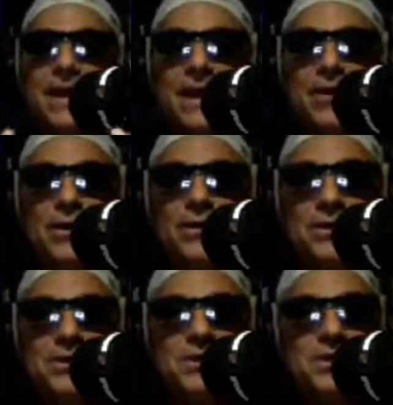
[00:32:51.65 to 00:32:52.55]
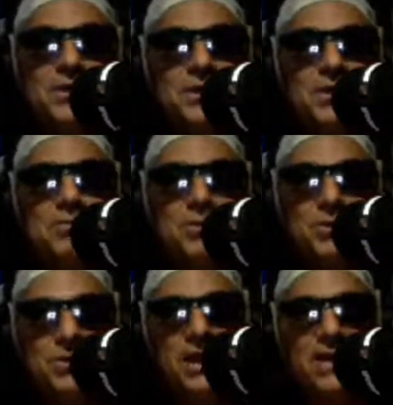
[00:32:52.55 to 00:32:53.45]
how it took just a simple
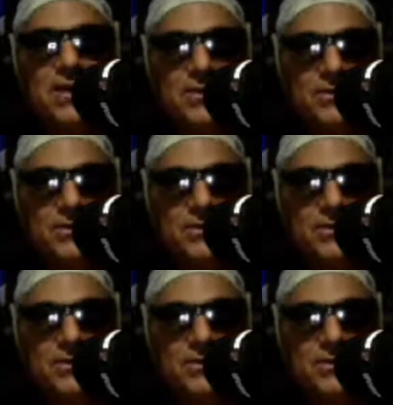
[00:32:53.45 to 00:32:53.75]
sound